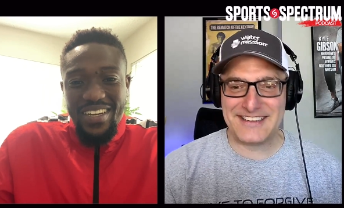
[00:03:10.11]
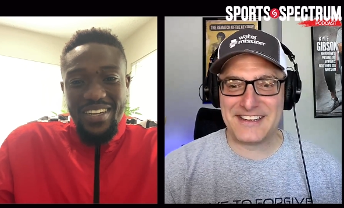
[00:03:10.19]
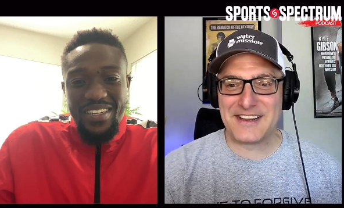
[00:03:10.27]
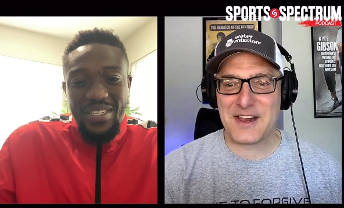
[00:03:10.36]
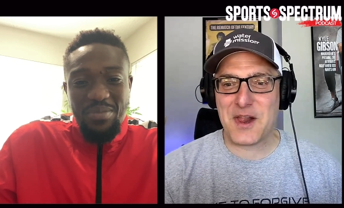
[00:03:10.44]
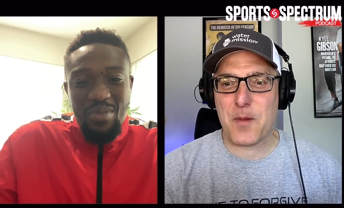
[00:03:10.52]

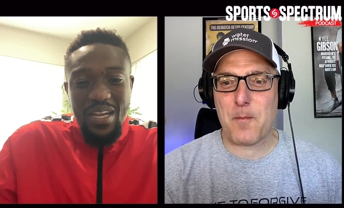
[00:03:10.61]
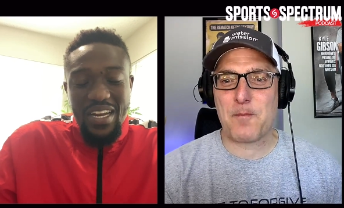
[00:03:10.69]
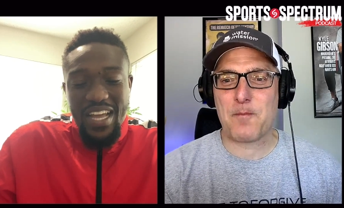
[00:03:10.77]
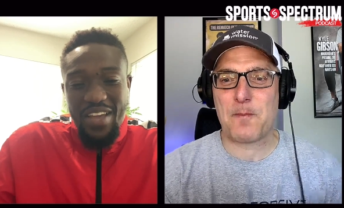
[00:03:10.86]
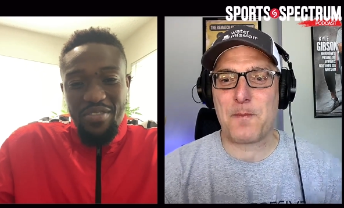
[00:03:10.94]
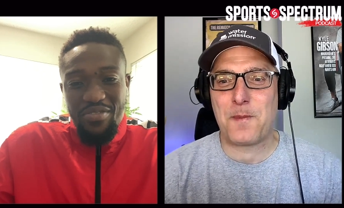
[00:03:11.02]
Speaker 1: uh, in
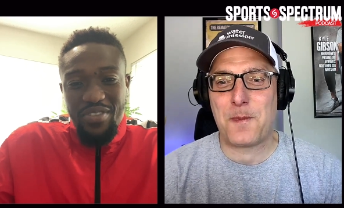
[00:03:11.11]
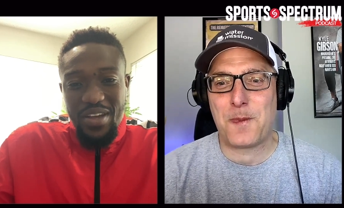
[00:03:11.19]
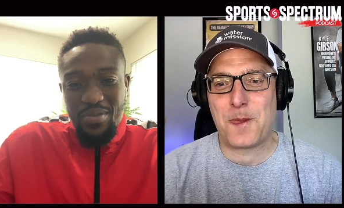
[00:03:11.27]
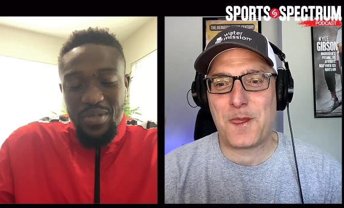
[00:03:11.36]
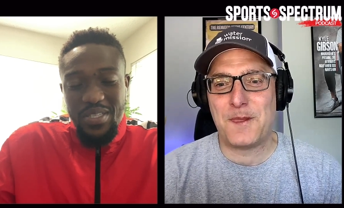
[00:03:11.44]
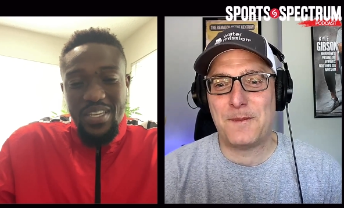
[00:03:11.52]
my life,
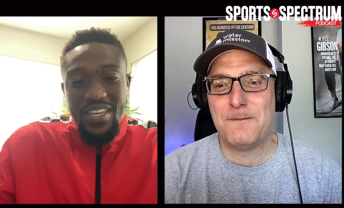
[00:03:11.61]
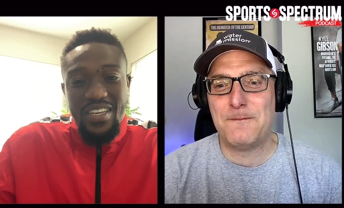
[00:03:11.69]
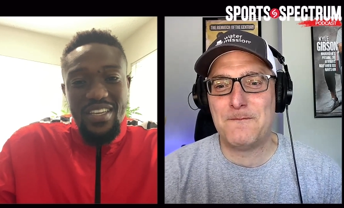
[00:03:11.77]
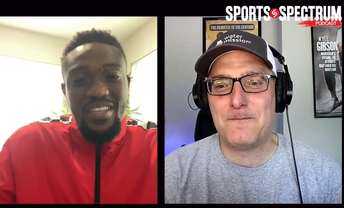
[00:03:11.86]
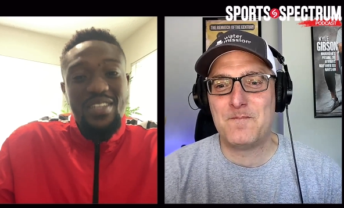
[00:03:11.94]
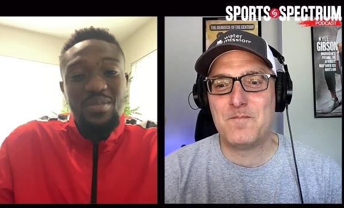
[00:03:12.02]
I would
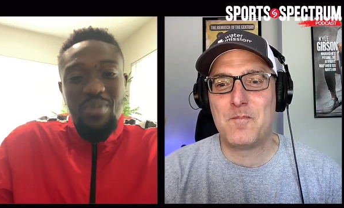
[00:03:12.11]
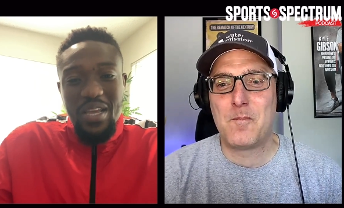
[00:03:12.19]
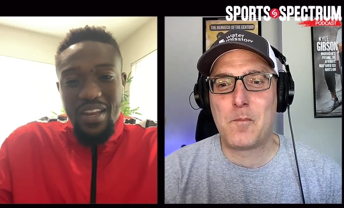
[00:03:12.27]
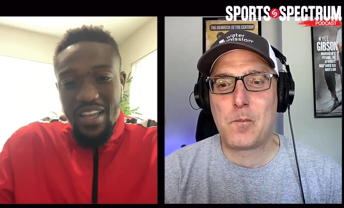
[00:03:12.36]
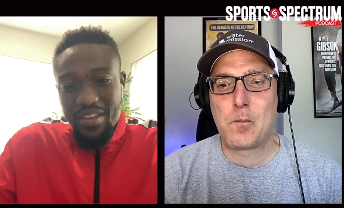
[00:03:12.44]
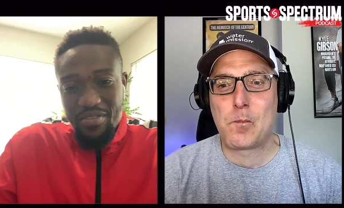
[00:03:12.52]
say he
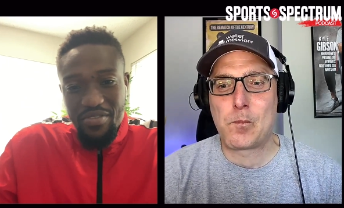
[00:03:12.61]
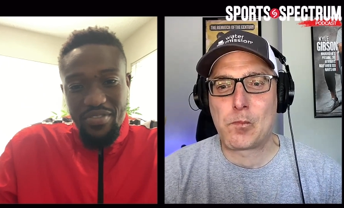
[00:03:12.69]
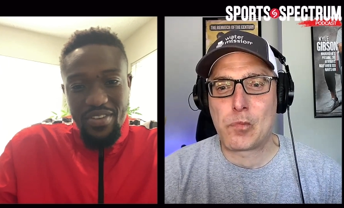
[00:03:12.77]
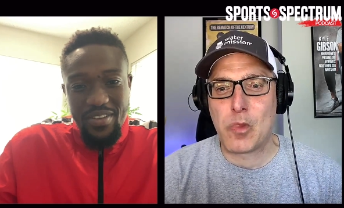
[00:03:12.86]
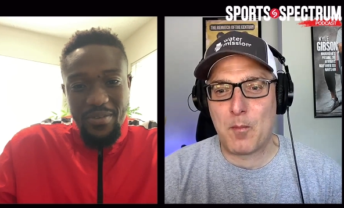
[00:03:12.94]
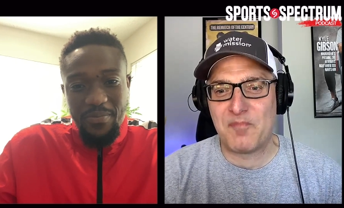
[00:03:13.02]
is my life.